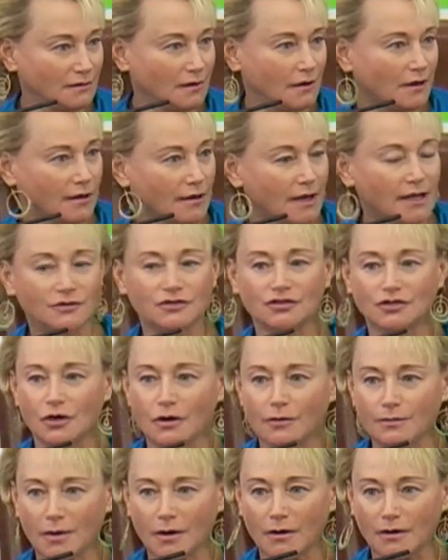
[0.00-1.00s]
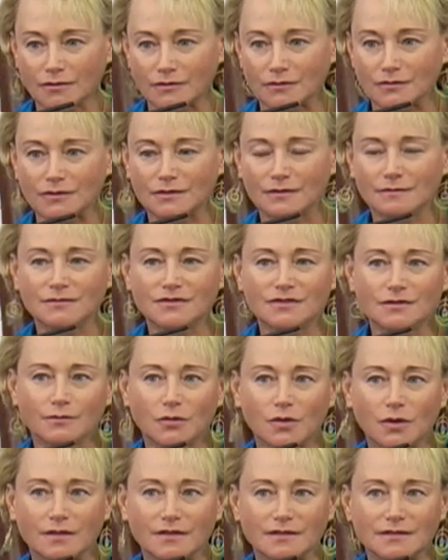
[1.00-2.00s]
Our NGO partners
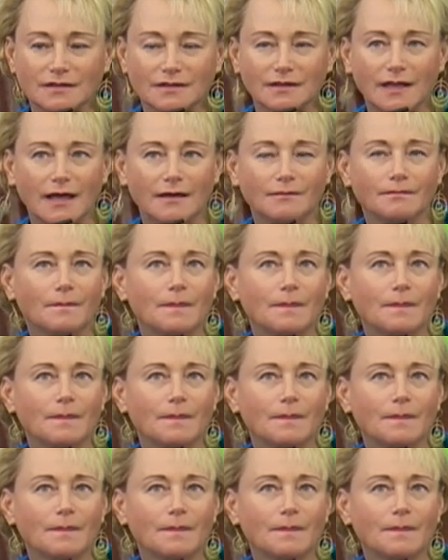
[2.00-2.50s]
support us in that.